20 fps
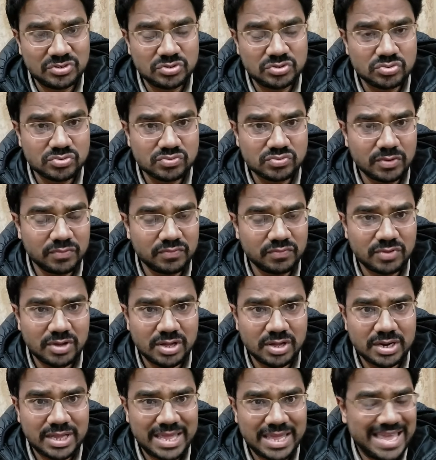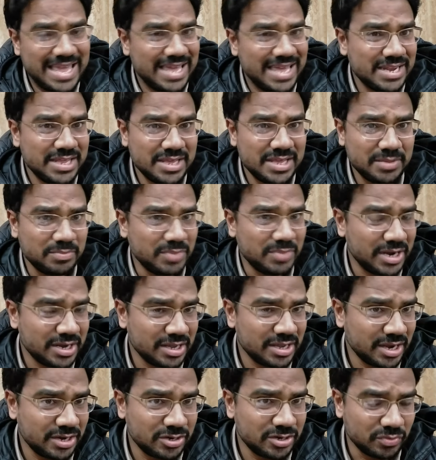useful for any
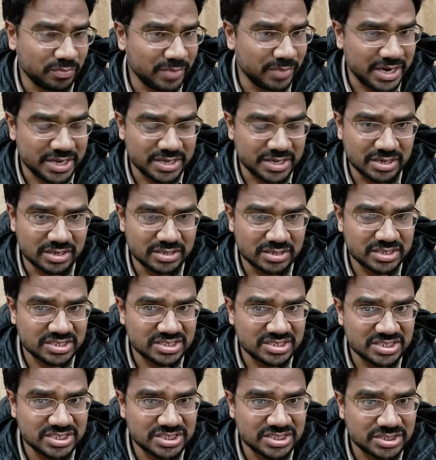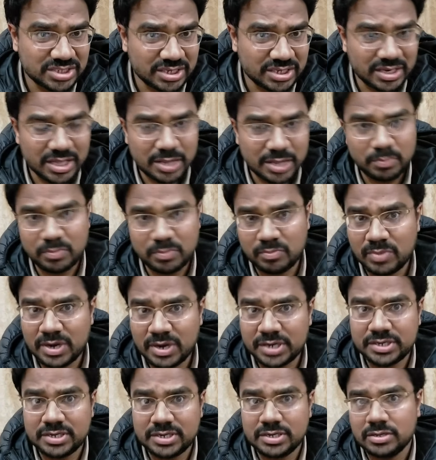kind of medical condition
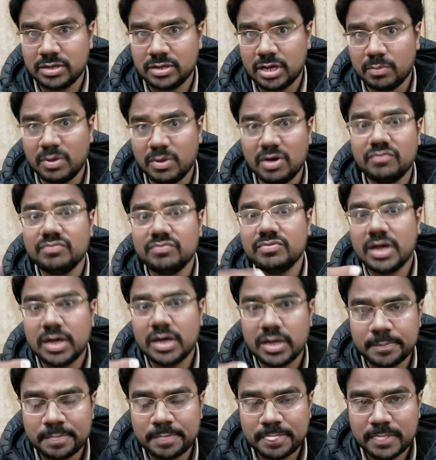but uh, above the